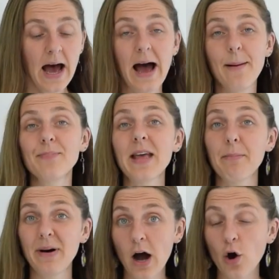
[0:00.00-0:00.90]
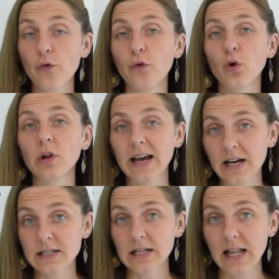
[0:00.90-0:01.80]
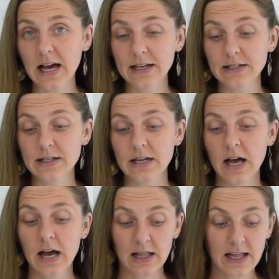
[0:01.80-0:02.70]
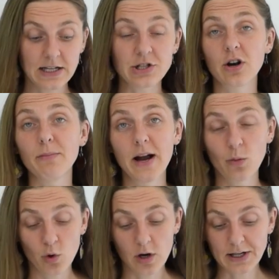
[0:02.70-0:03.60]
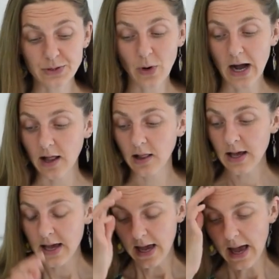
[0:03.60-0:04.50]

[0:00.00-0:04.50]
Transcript: a powerful candle lighter might work as well.